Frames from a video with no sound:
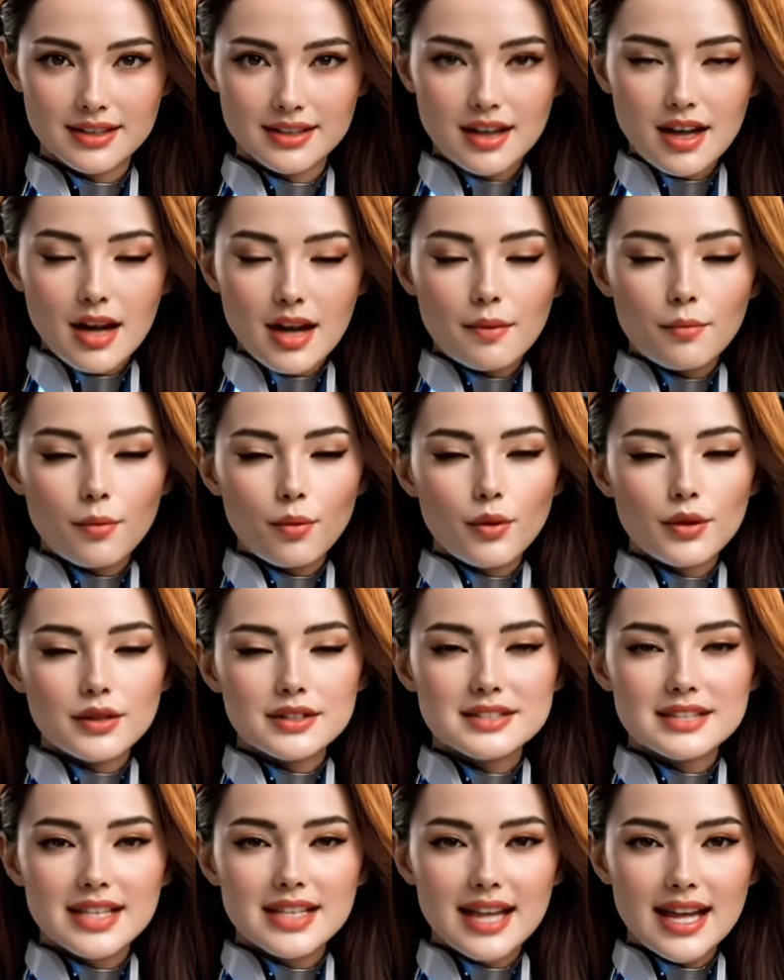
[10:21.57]
Bishop to
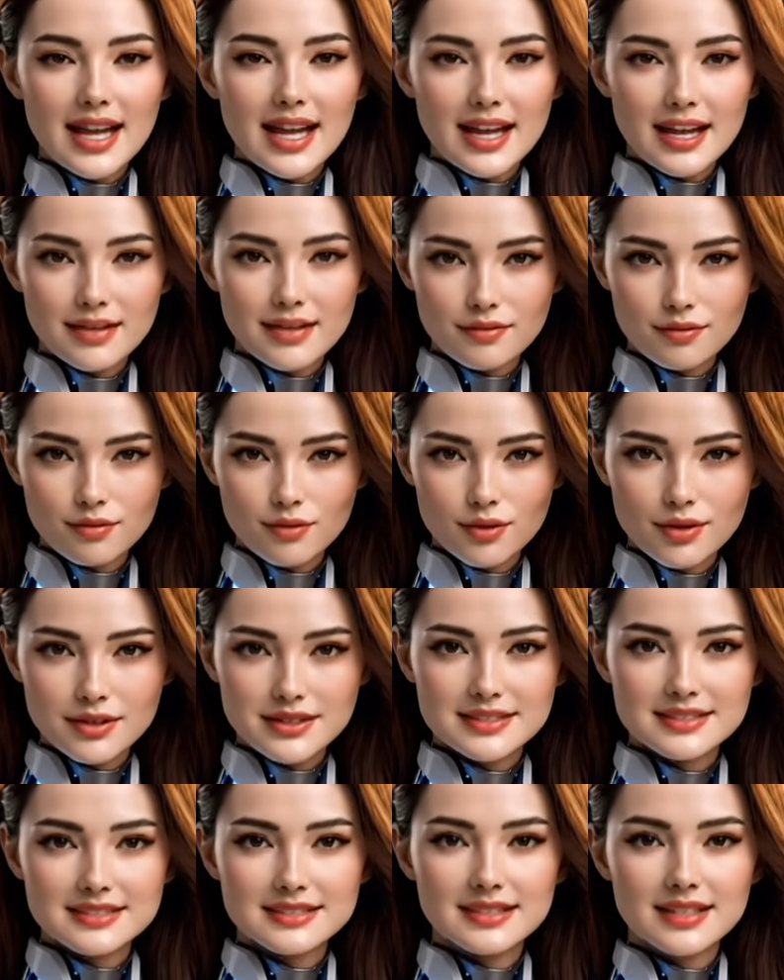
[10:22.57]
g6.
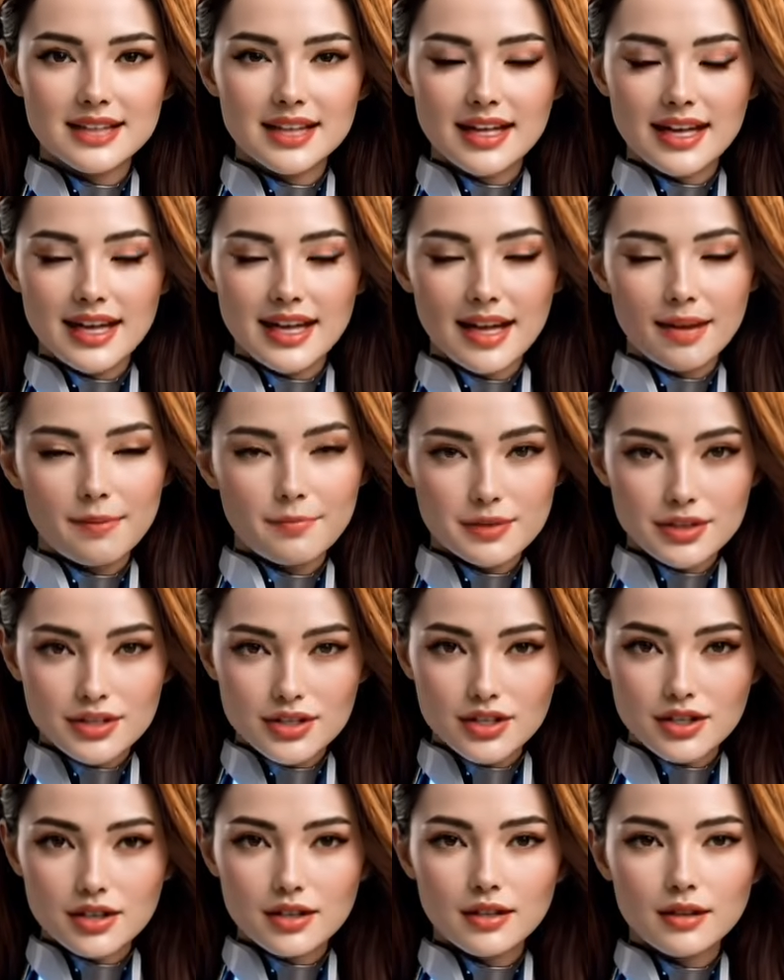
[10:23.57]
My queen and my
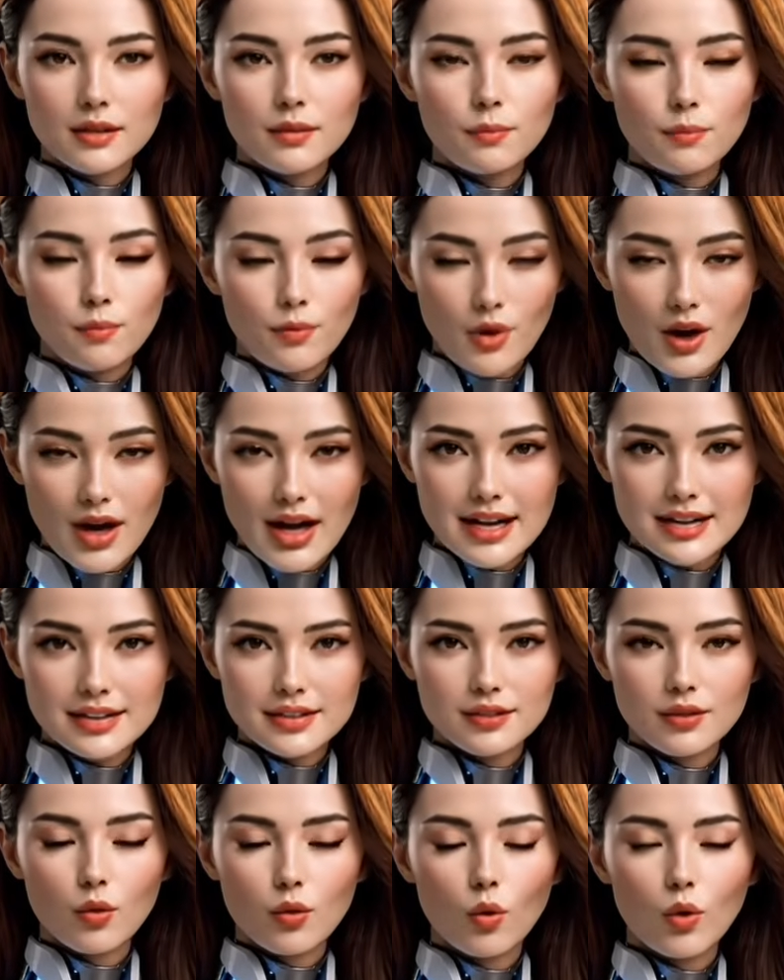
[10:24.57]
bishop are both on
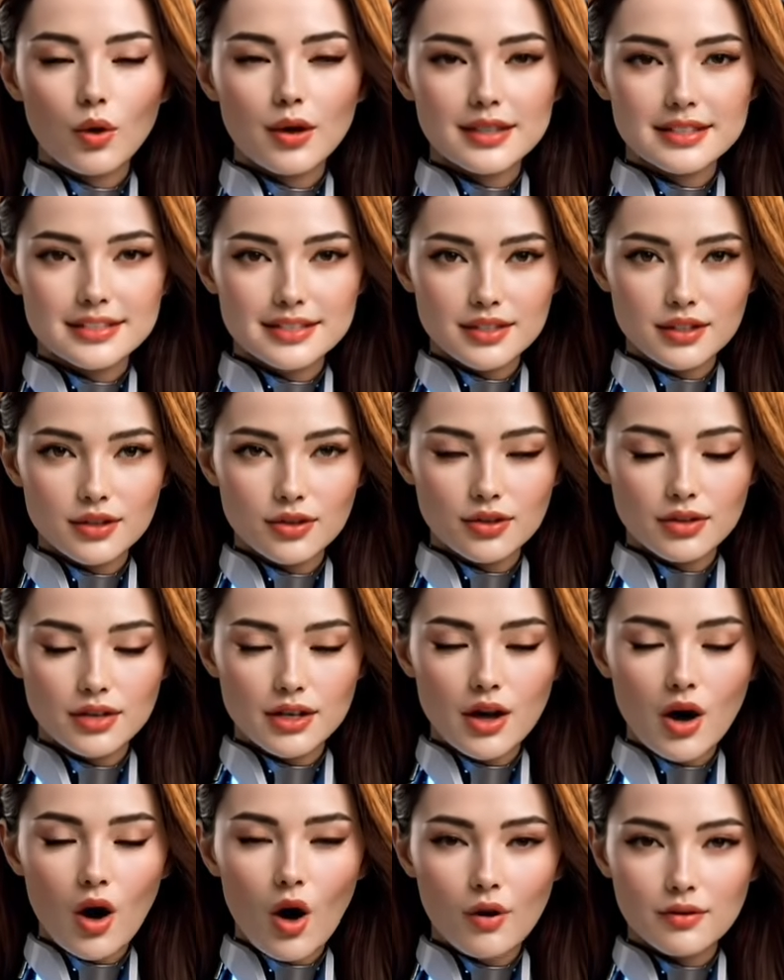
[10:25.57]
h7, and it is
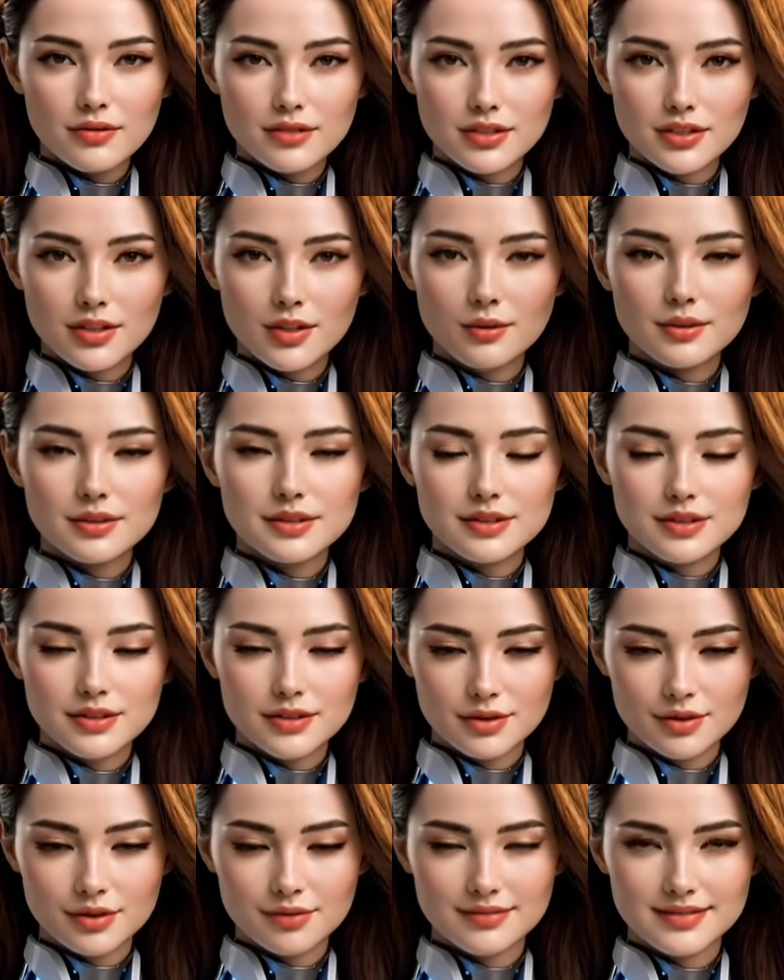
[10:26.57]
mate next move.
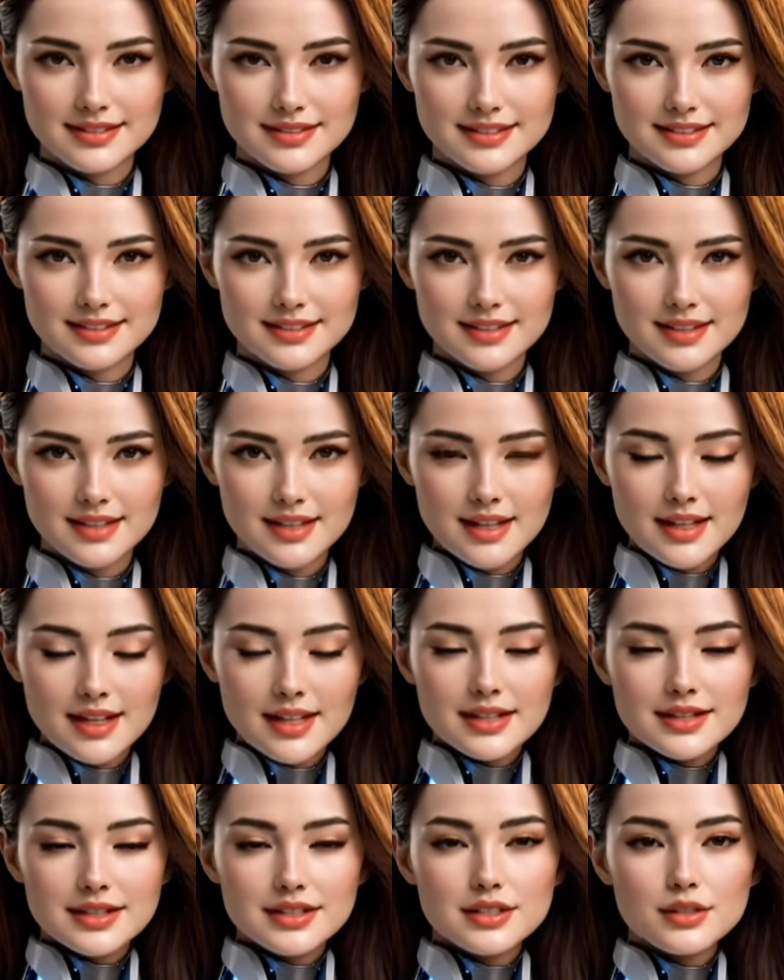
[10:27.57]
He has no defense
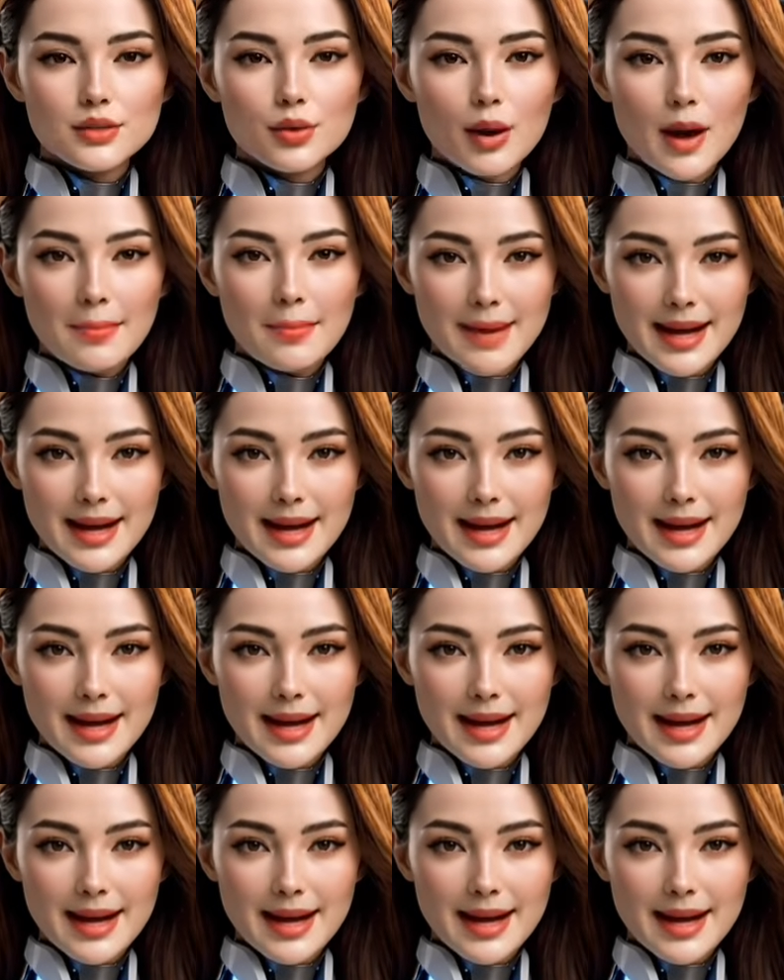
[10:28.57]
anywhere.